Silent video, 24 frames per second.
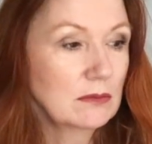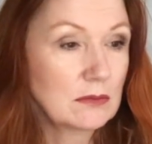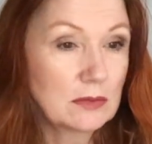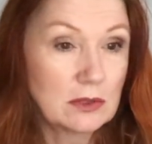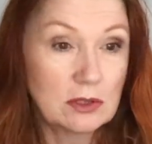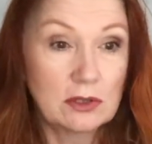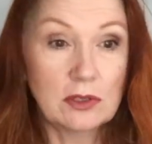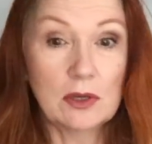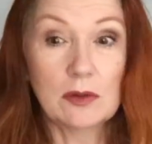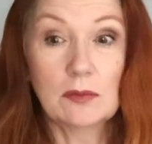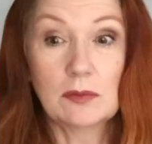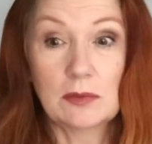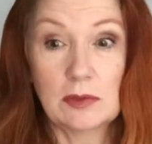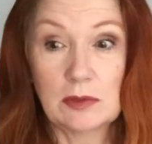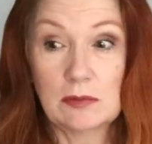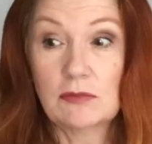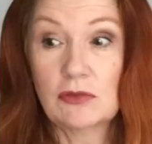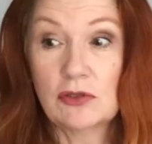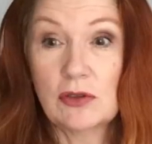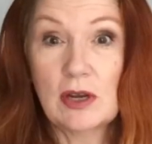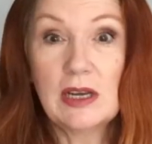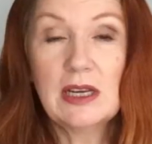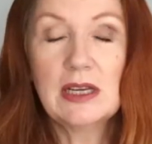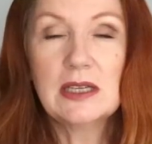
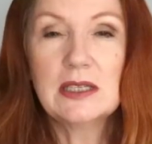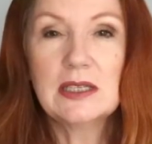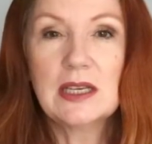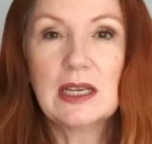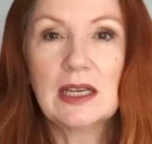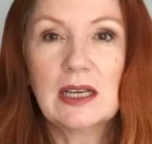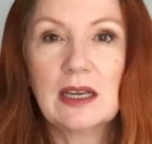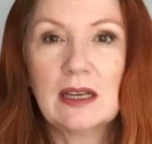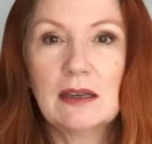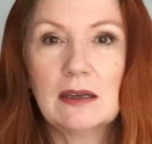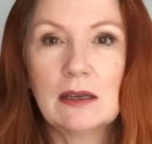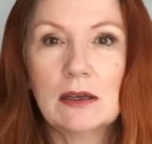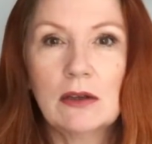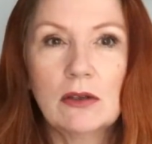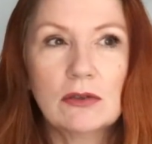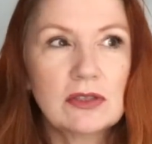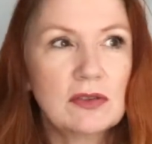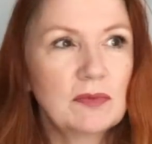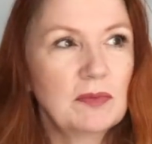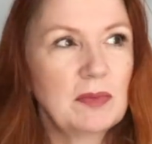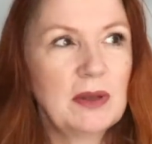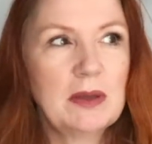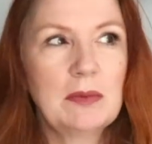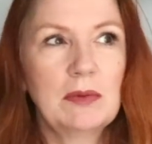stopped trading,
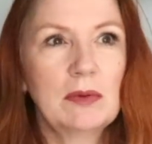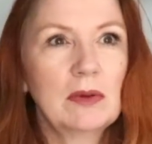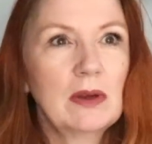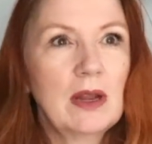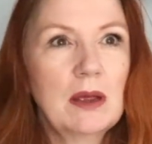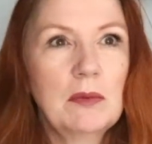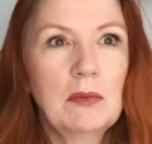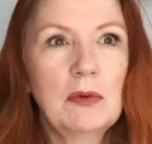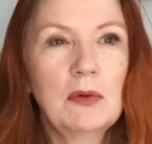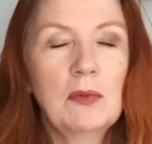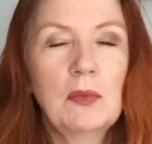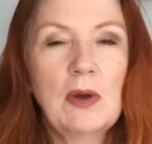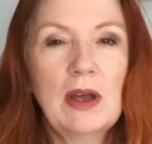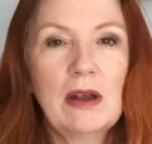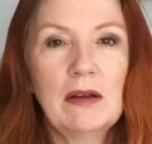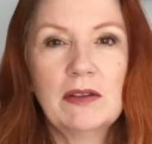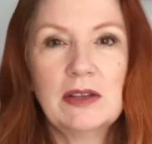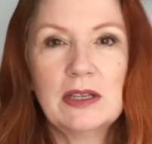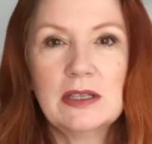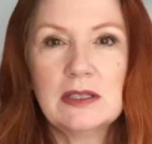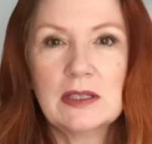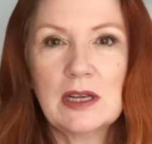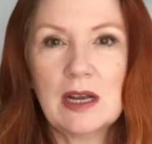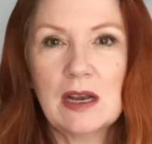lots of people were like, well, where are
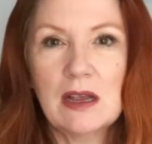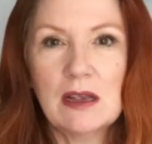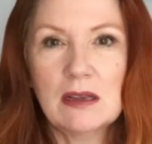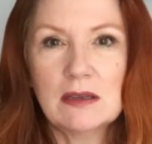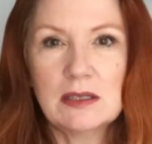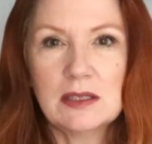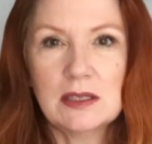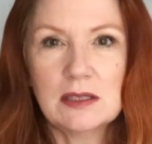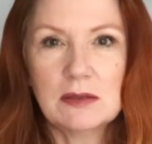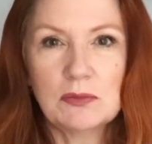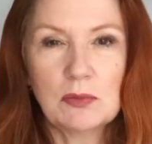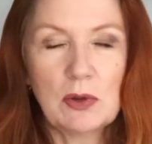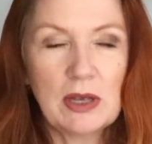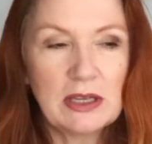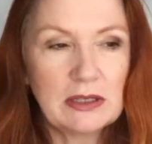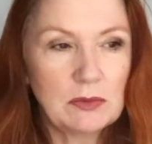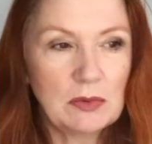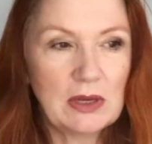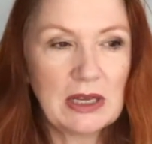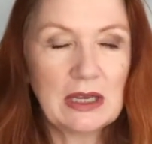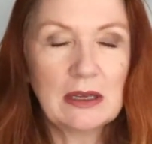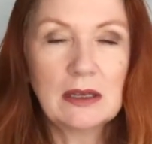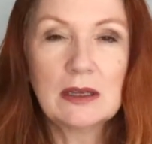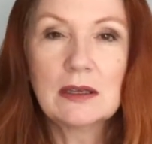these classes? Where do
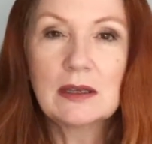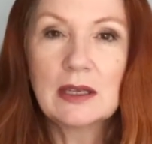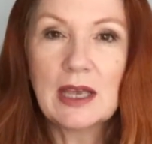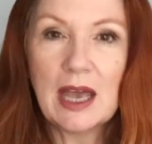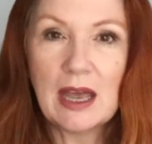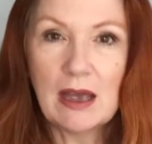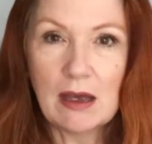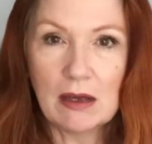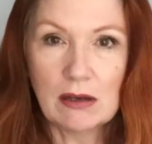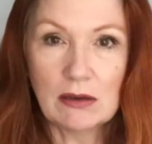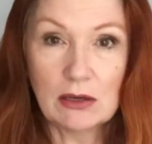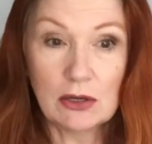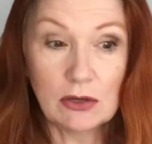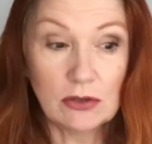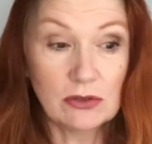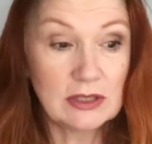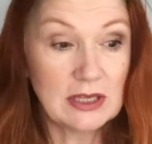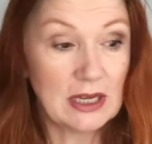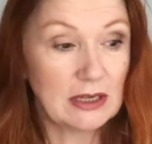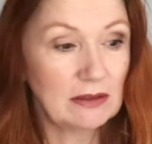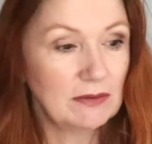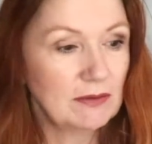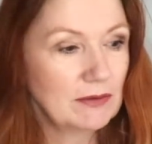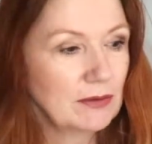we get our
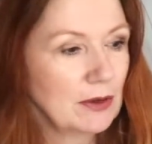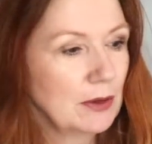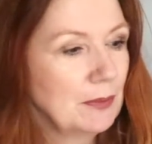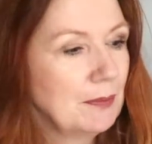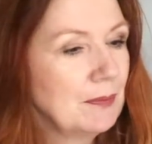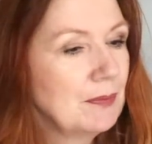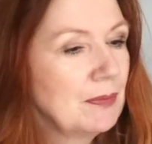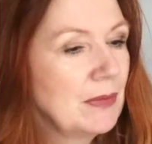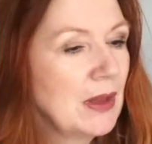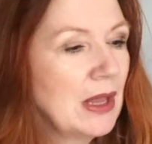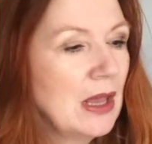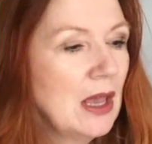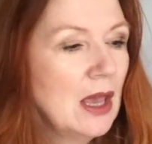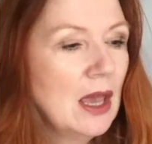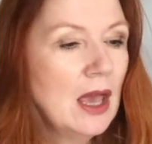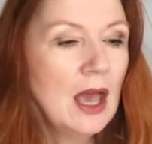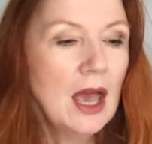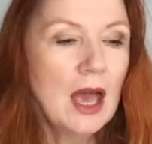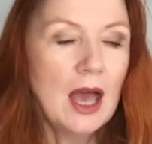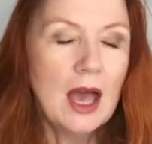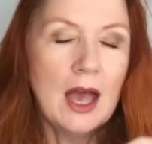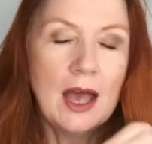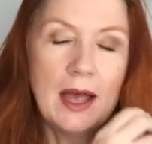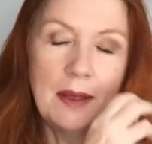content from?
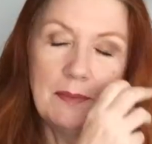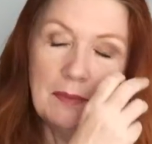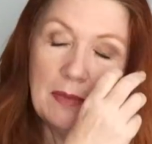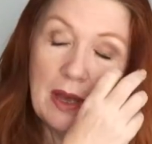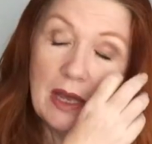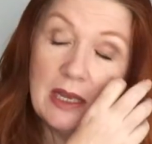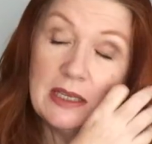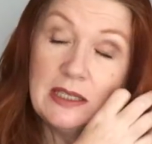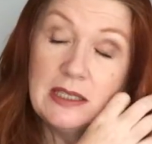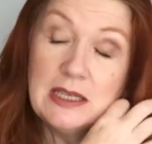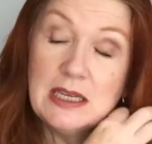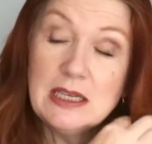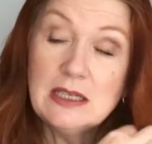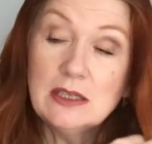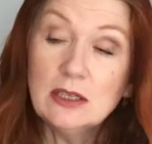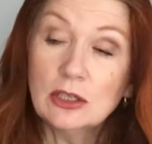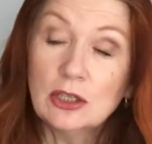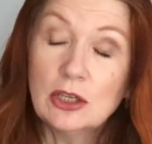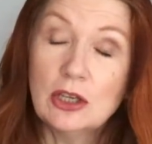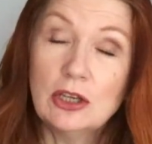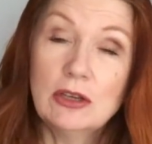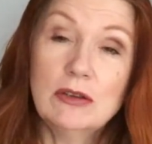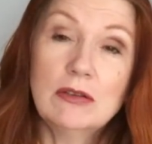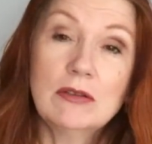I
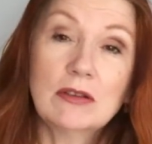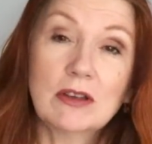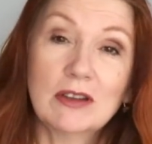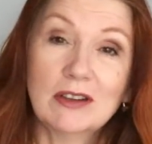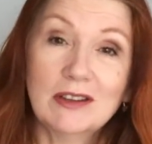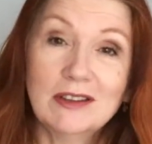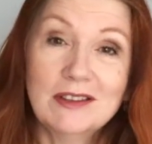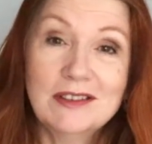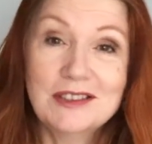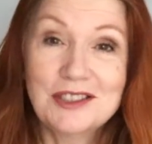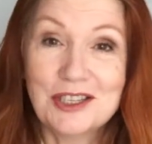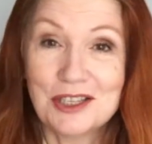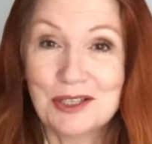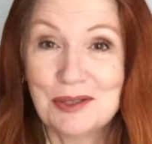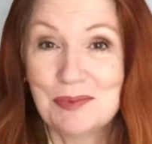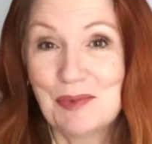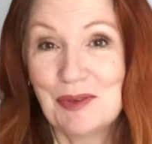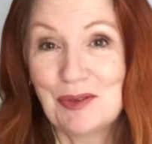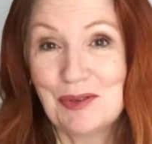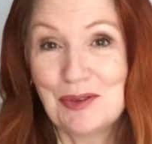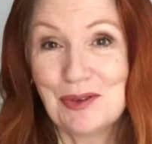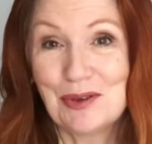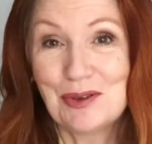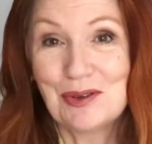did Google just
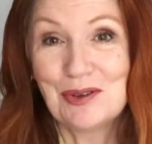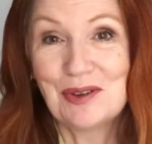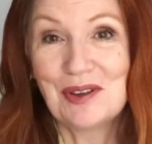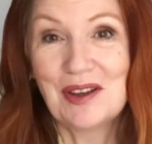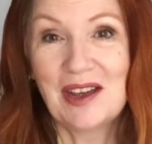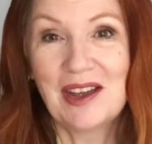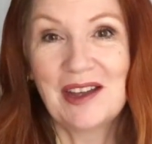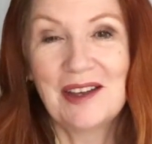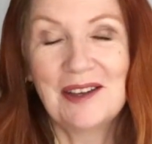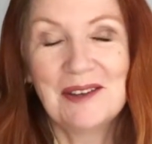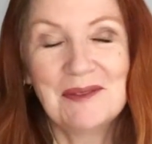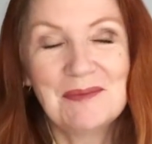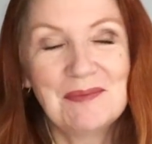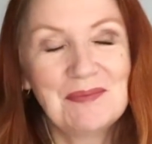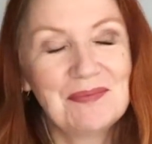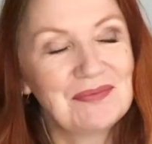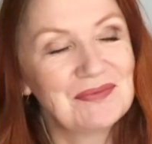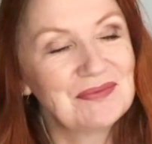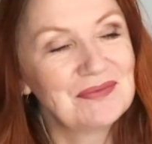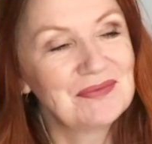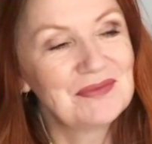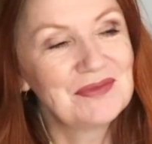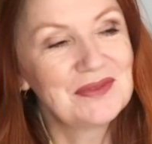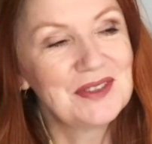before
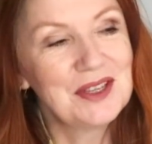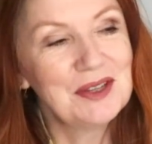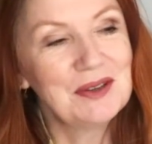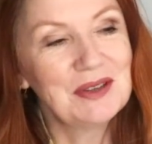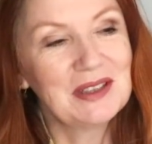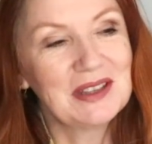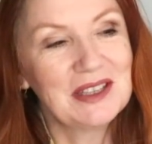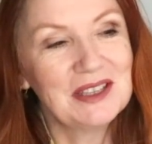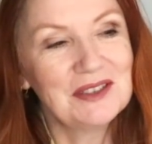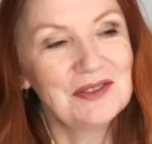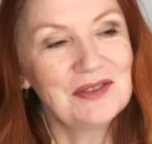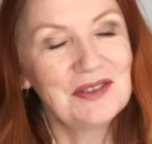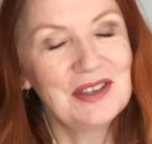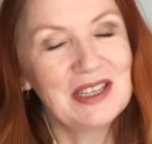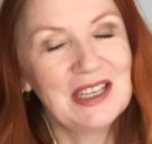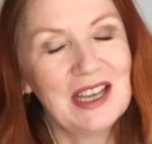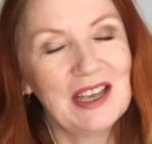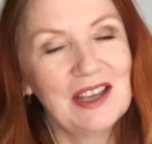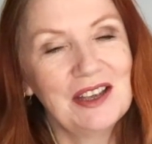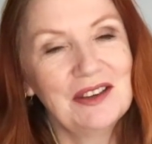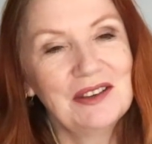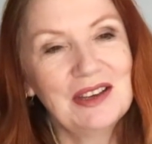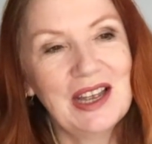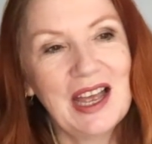doing this
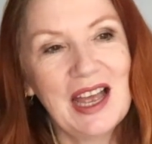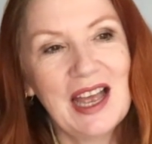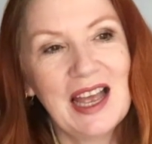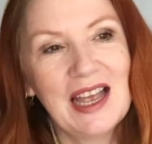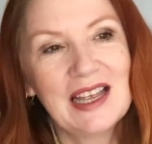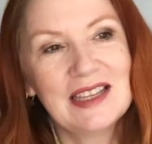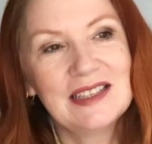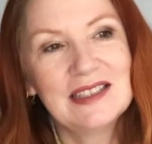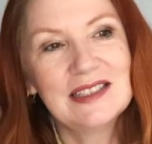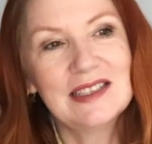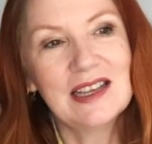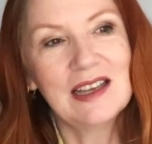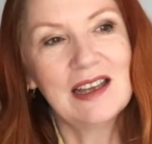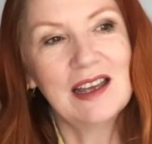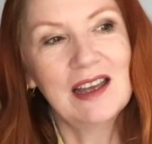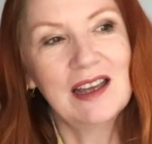video, and